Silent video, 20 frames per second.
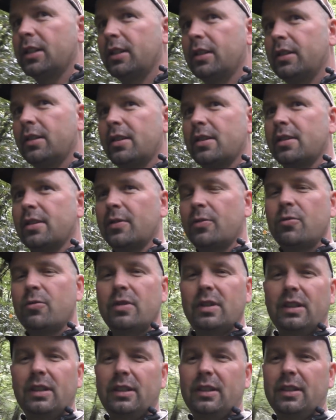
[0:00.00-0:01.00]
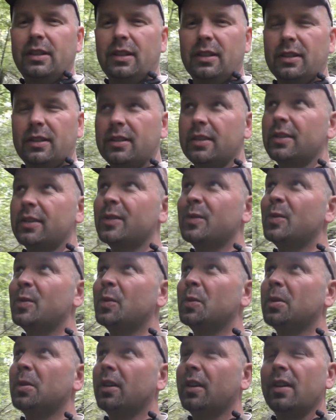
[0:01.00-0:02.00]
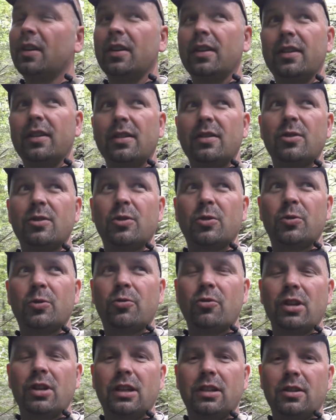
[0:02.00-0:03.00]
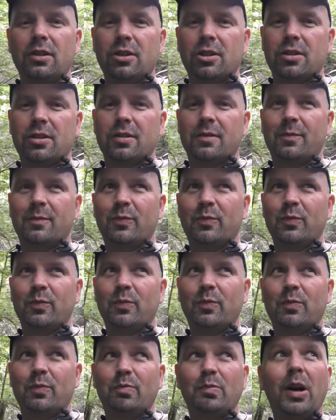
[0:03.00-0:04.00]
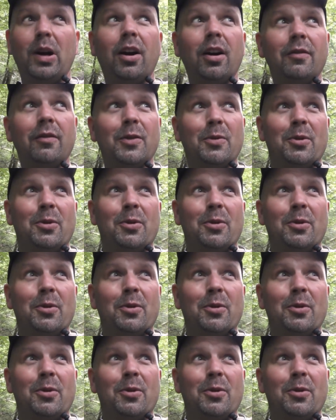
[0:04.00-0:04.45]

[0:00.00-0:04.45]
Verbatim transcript: This is a really strange part of the